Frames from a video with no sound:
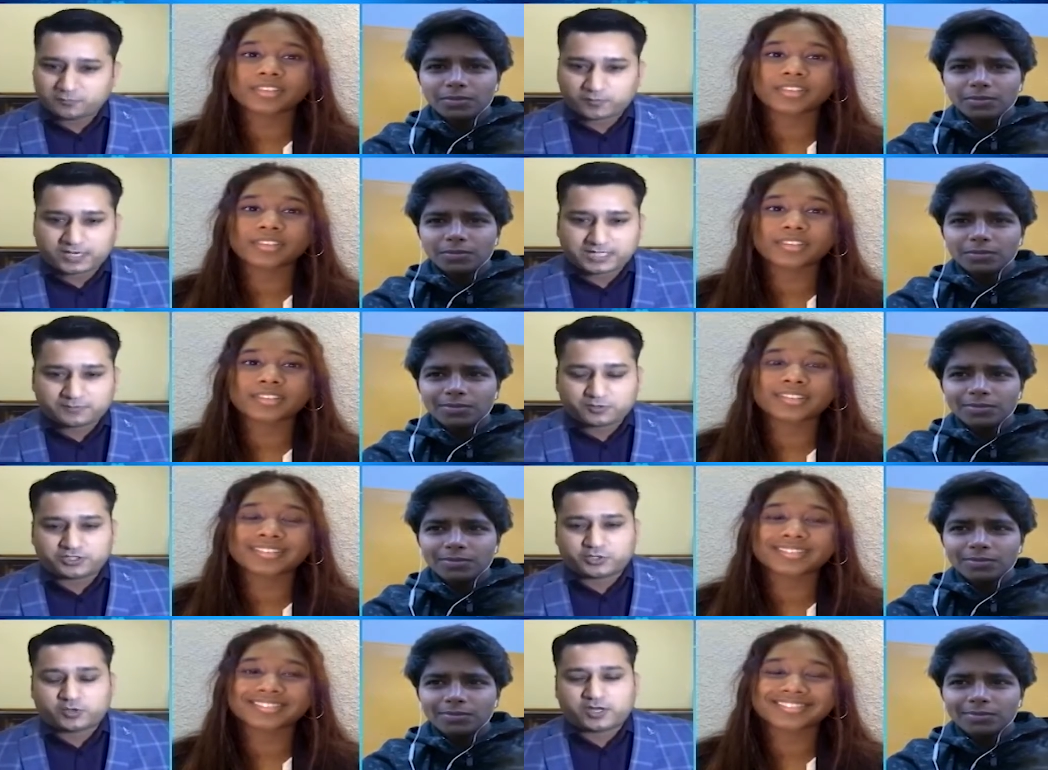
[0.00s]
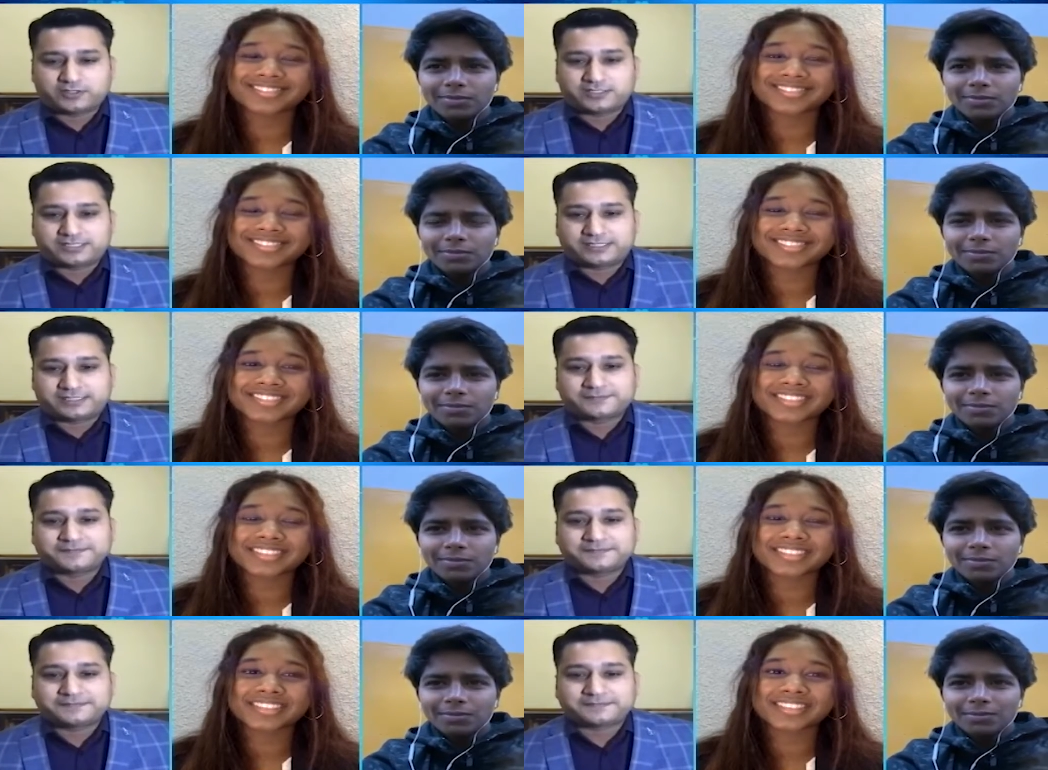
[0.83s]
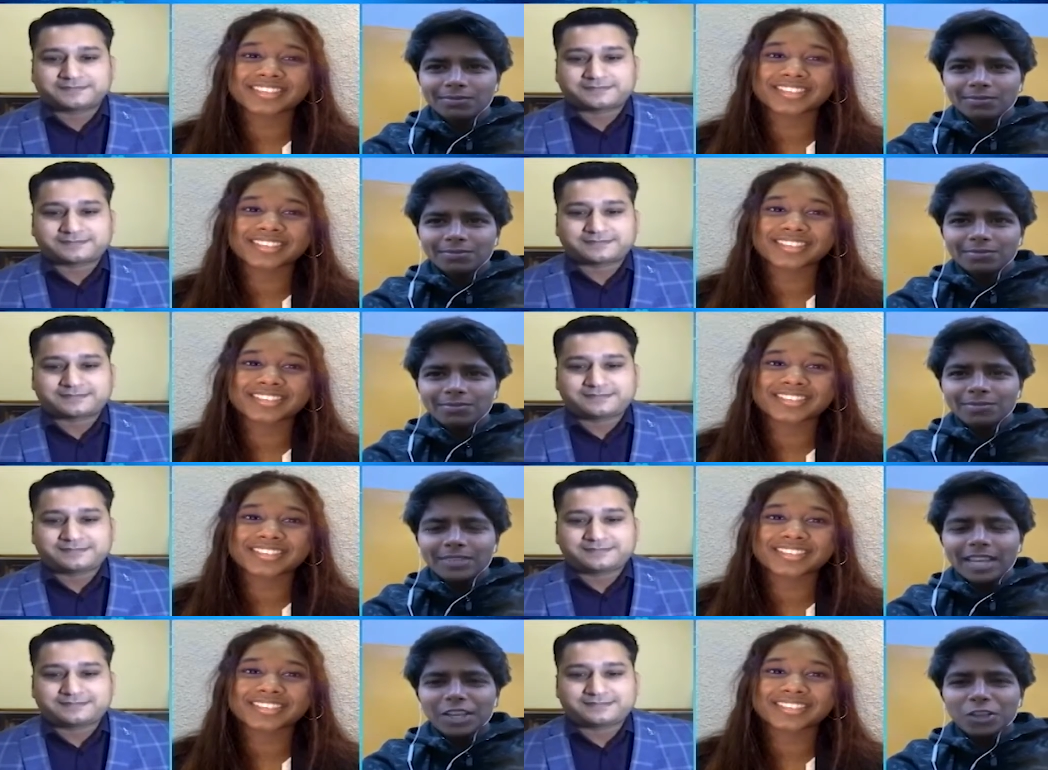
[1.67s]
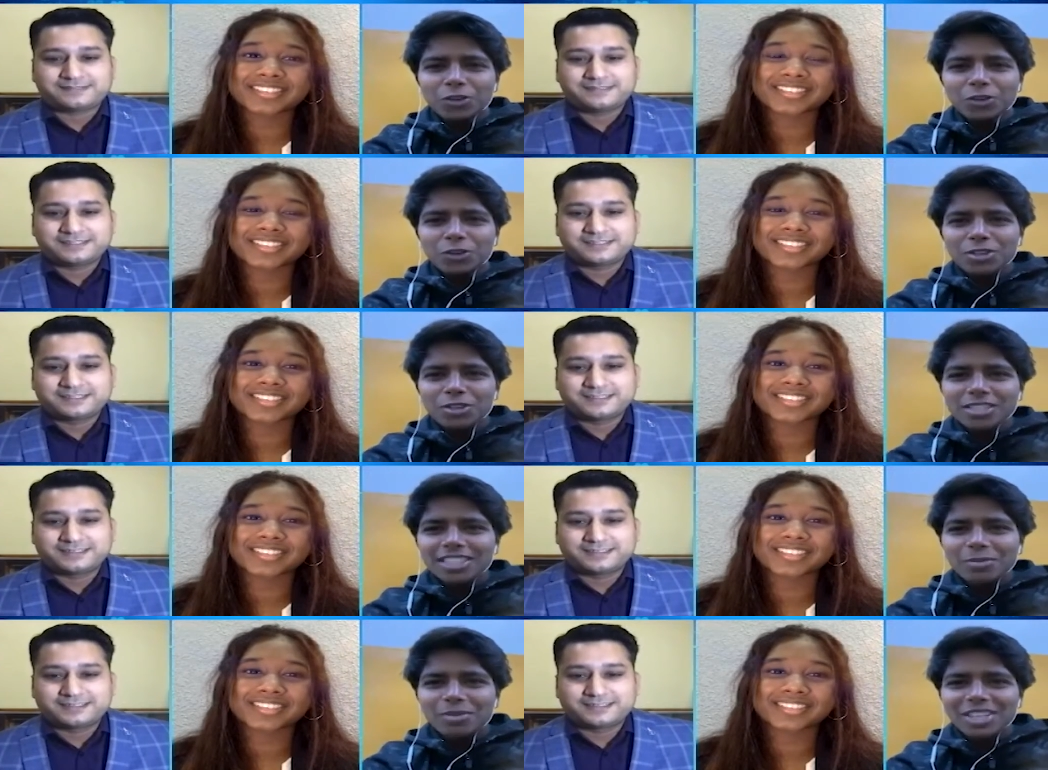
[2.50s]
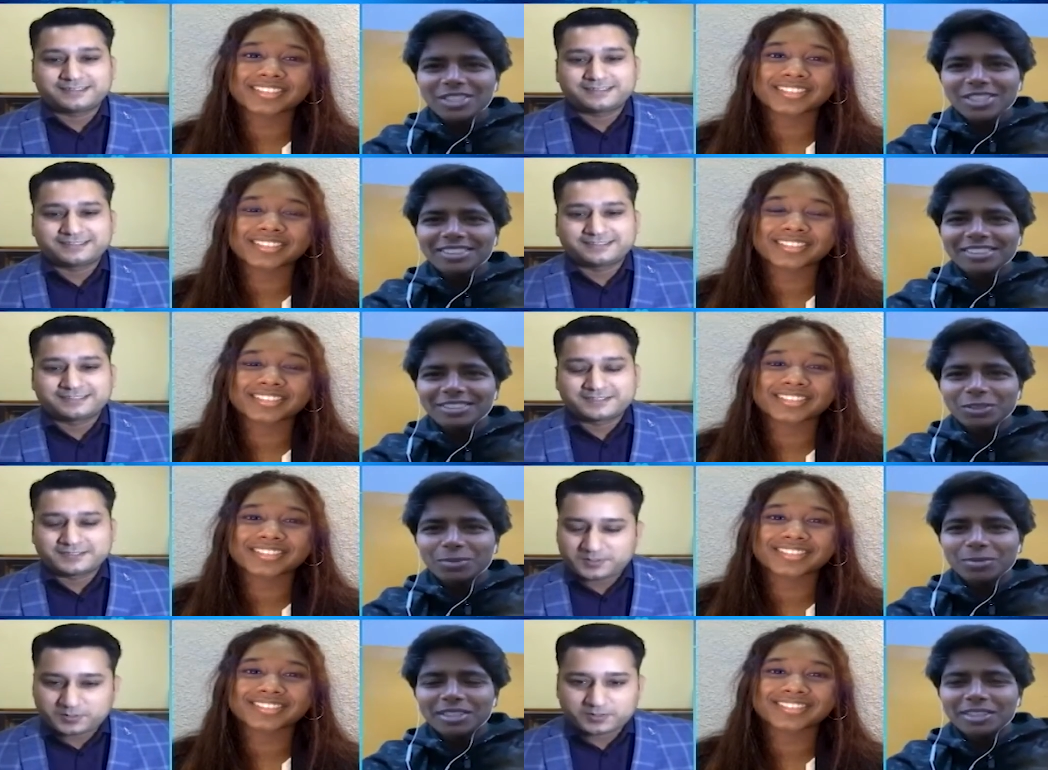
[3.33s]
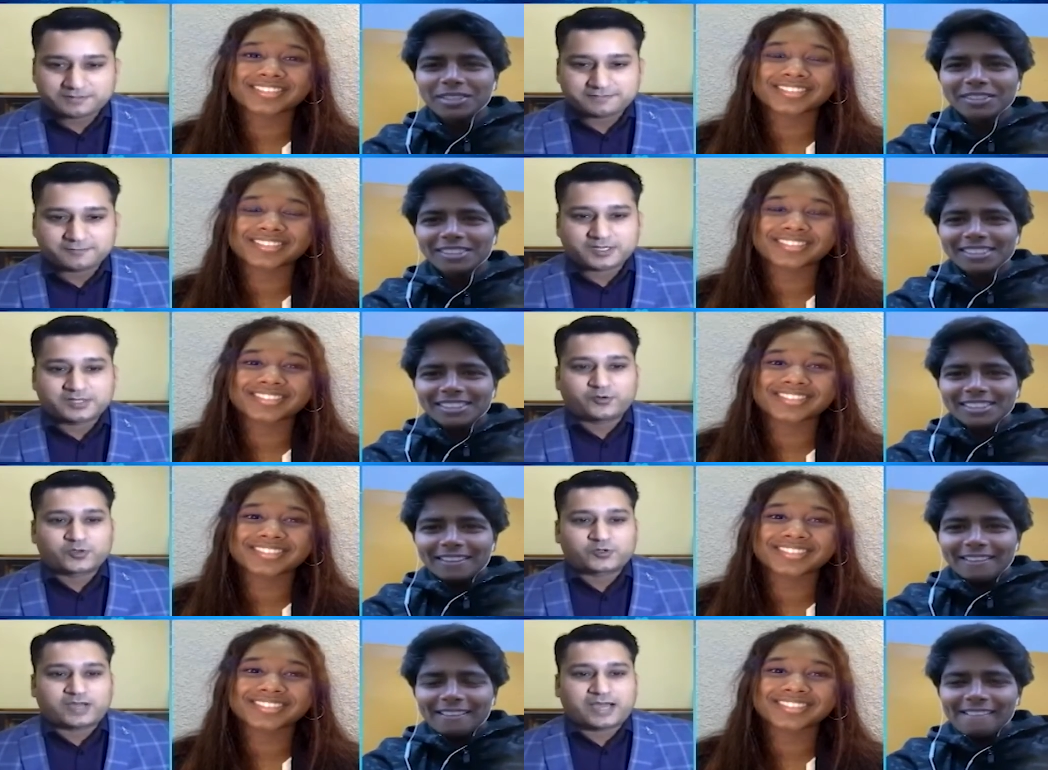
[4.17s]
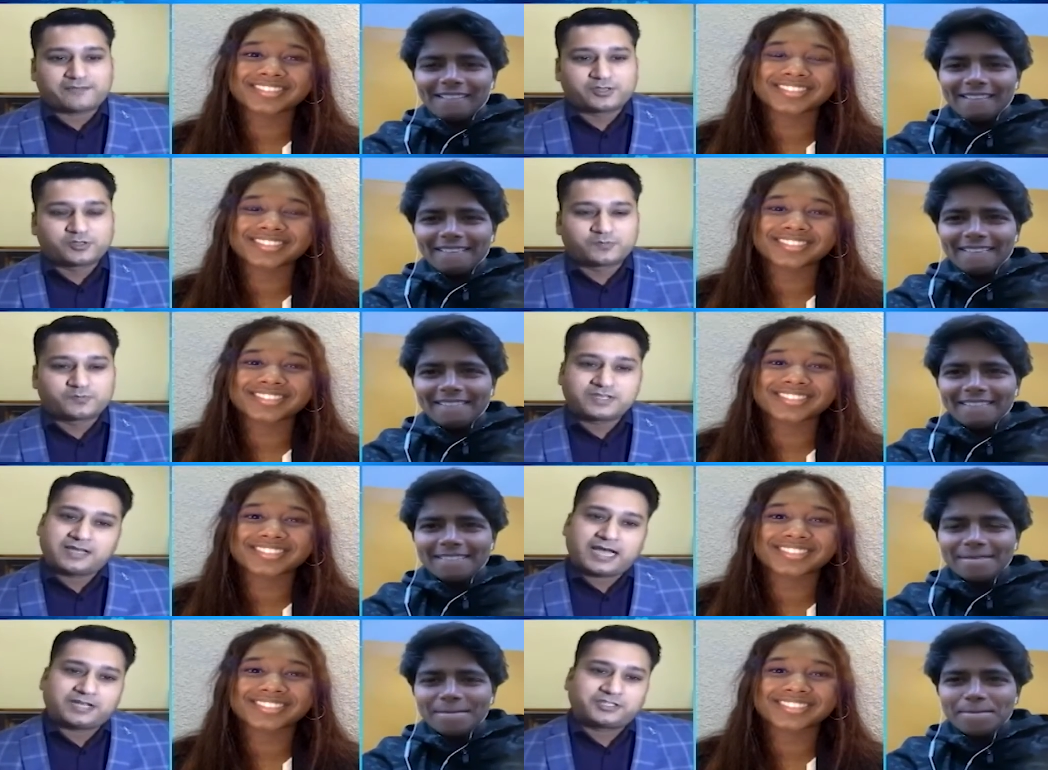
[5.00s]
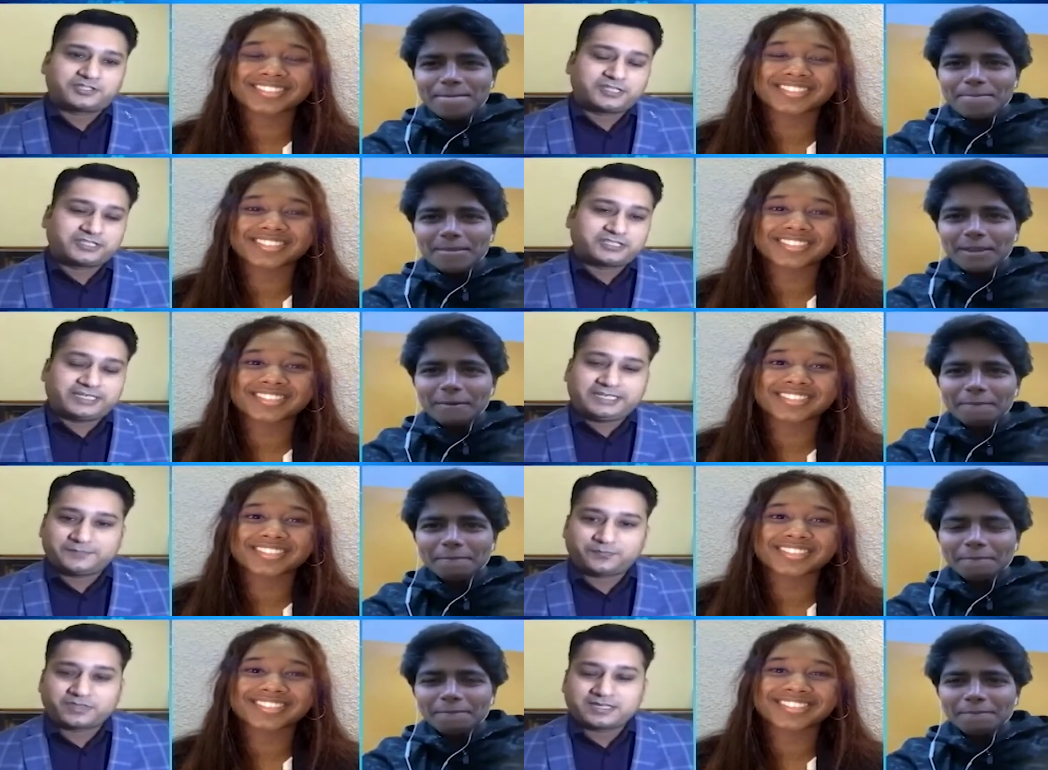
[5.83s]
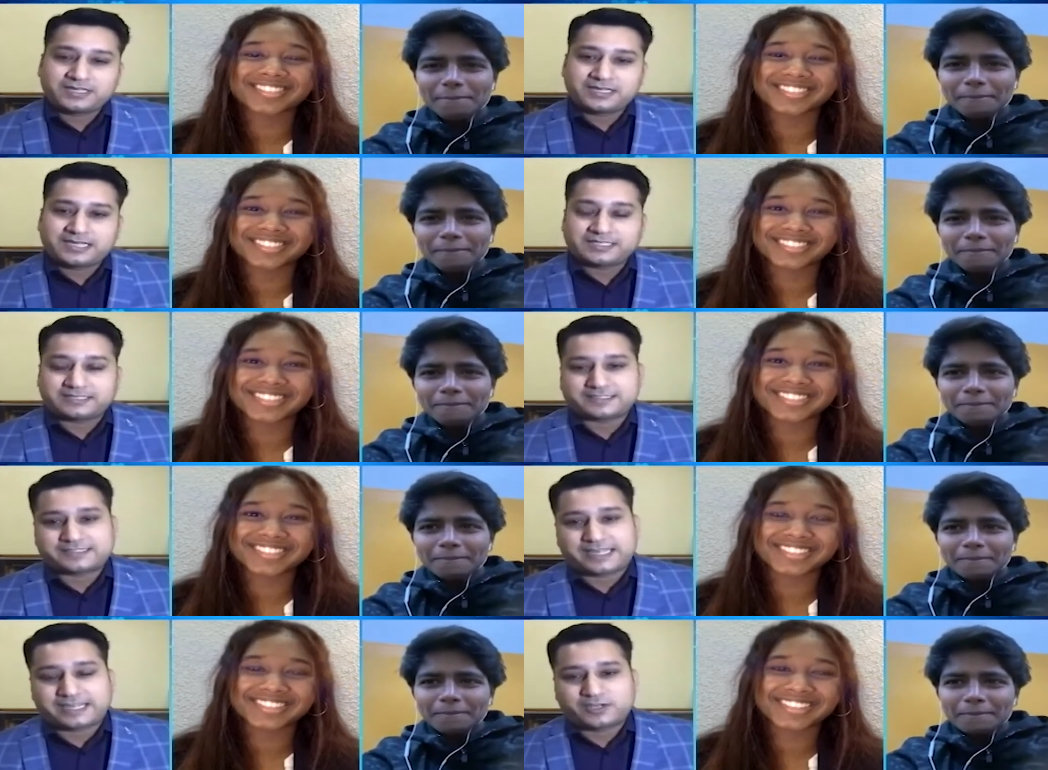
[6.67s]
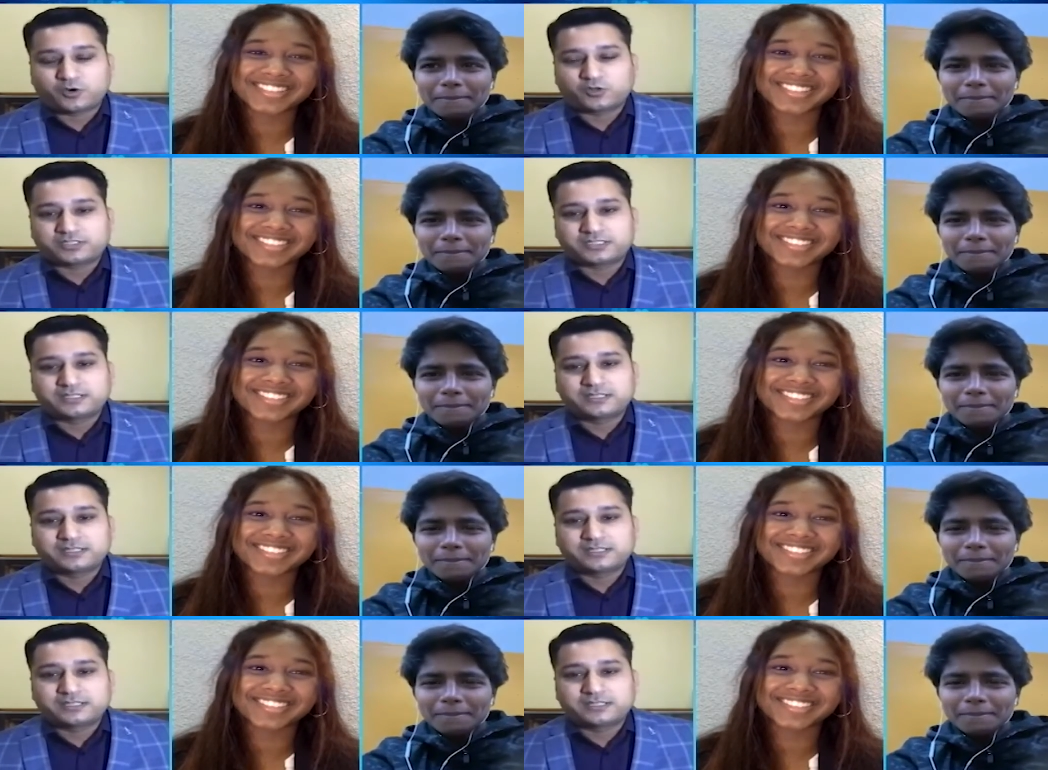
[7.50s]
Speaker 1: Welcome to the show, Arundhati.
Speaker 2: Thank you, sir. It's a pleasure
Speaker 1: to be here. Wonderful to have you. And Srishti is our second host,